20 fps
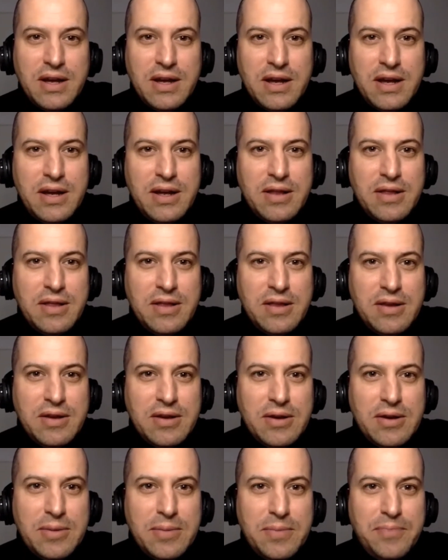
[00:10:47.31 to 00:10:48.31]
And
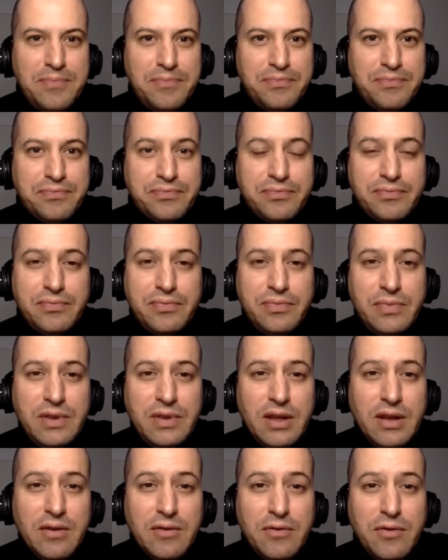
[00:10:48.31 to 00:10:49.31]

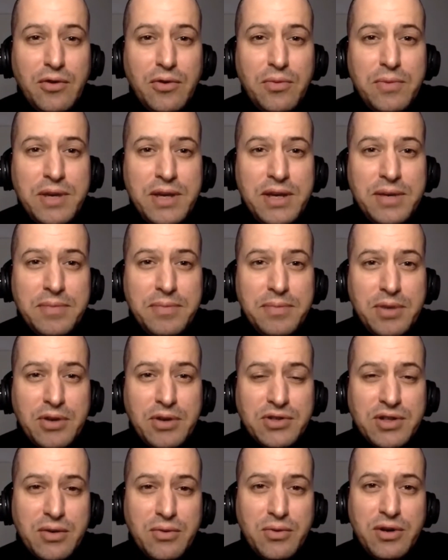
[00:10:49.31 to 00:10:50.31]
for me,
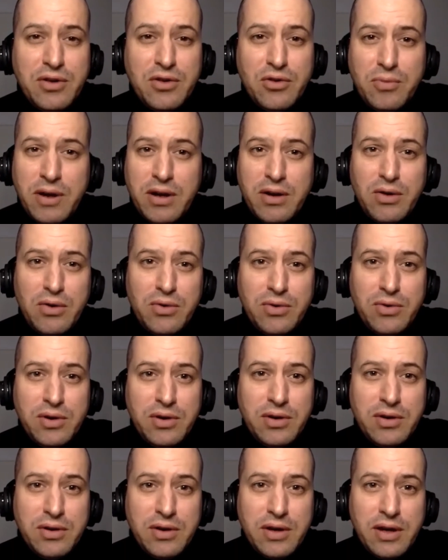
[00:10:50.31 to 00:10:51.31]
because I went on my
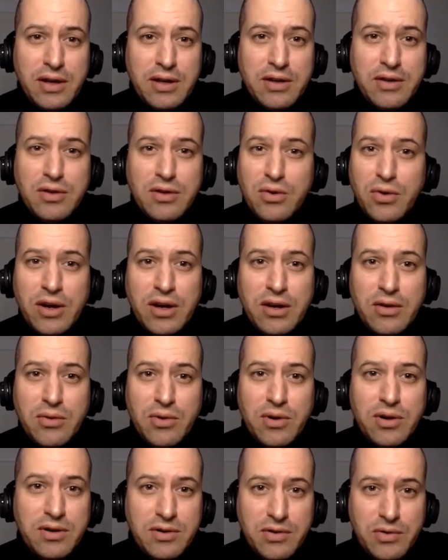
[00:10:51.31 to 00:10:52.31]
own, I didn't know
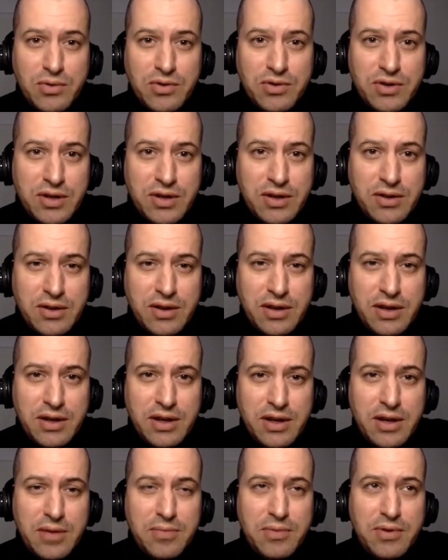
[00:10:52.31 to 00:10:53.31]
anyone in Switzerland.
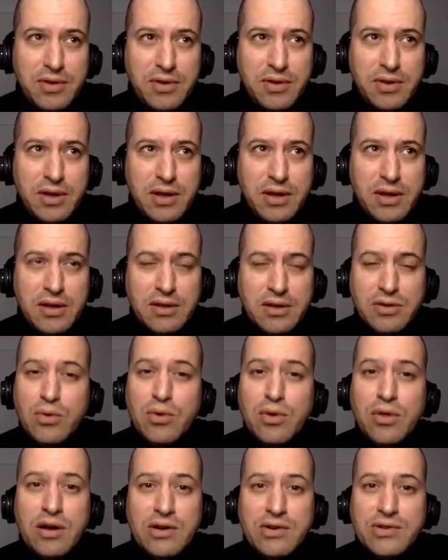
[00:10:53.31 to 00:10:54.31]
I came in
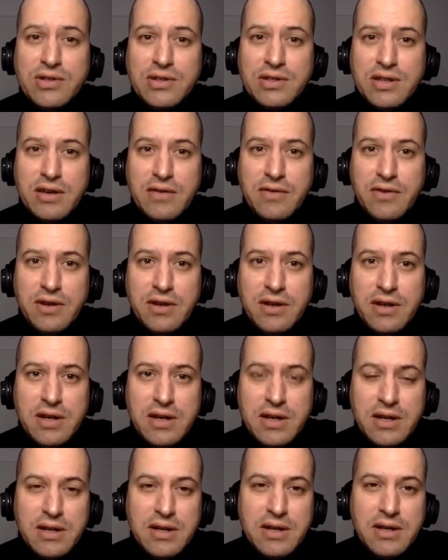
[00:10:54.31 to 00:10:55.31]
2007.
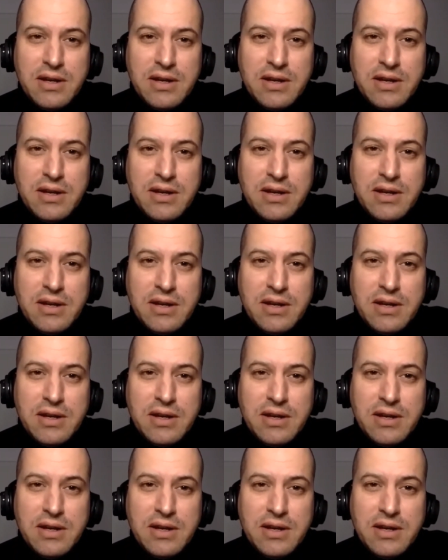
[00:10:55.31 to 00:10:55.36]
